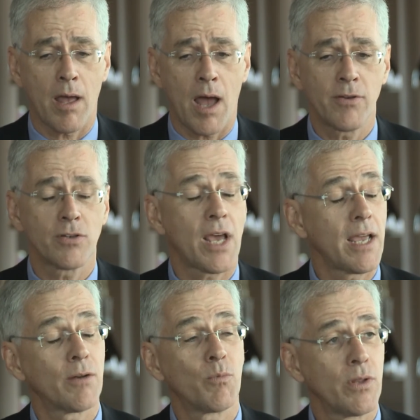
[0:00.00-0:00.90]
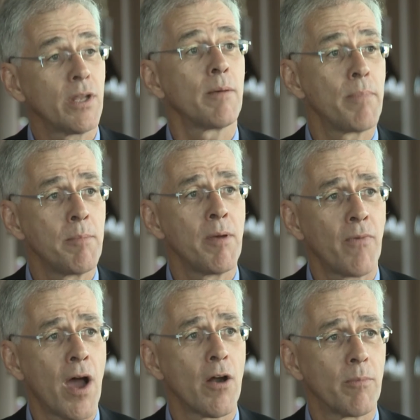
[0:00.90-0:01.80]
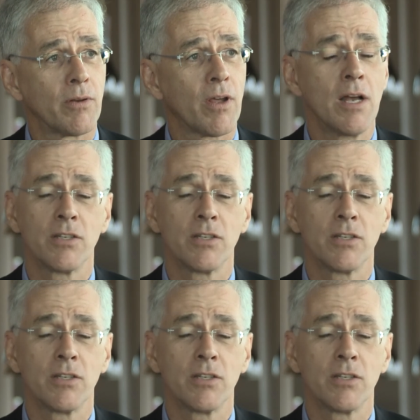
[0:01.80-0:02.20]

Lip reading: undertaken within a BIM environment.